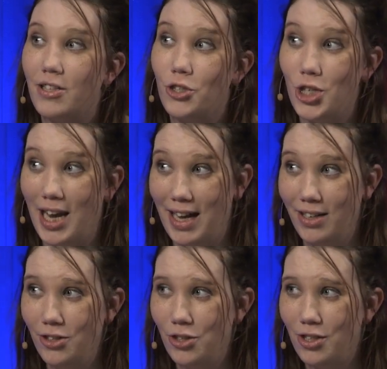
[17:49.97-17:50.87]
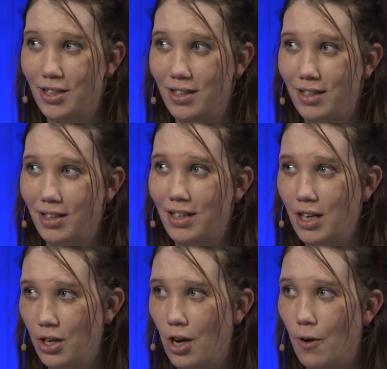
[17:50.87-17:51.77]
is changed,
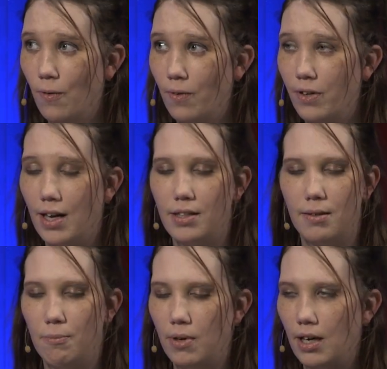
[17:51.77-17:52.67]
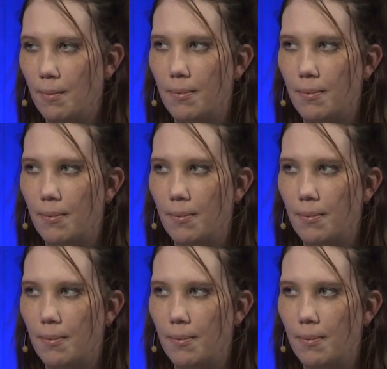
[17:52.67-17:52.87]
you know, not to bring